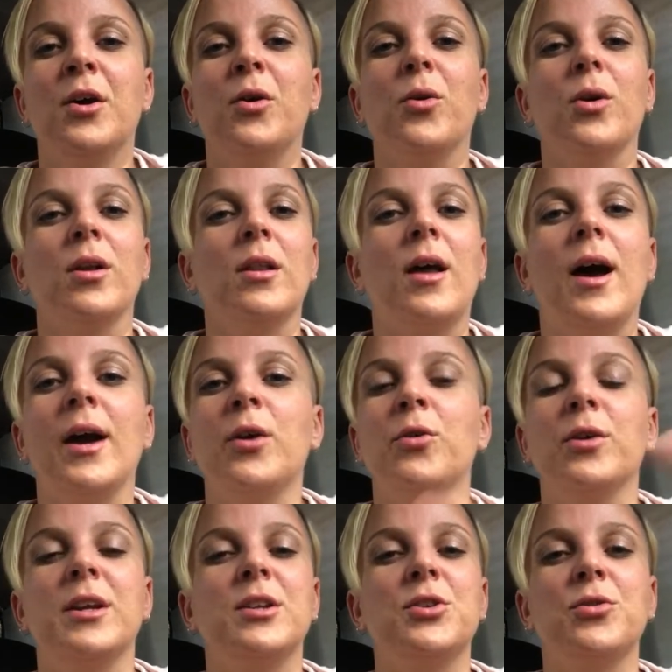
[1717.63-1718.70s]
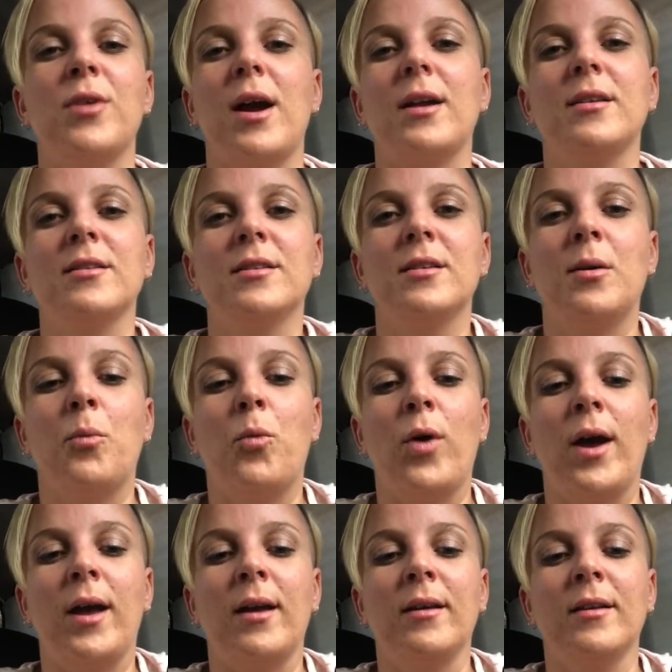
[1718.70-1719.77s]
or a like or interact in some
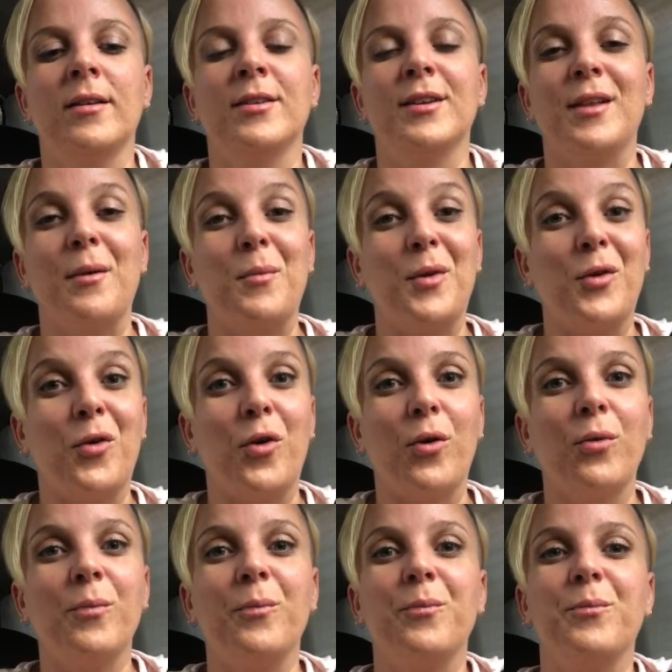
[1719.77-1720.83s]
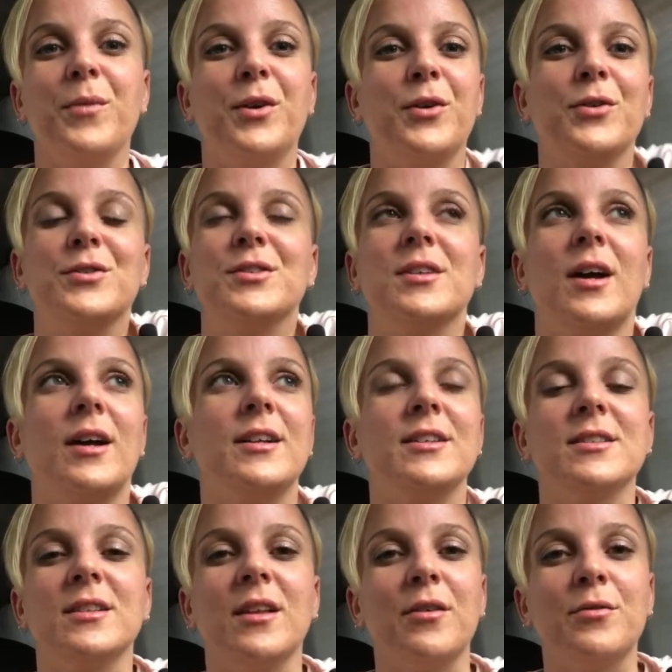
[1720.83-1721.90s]
way to let me know, because I
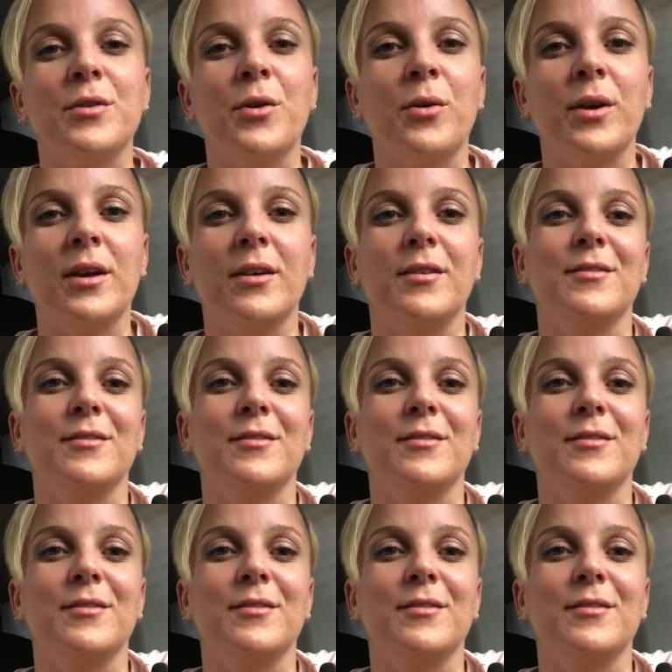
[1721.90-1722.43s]
just love knowing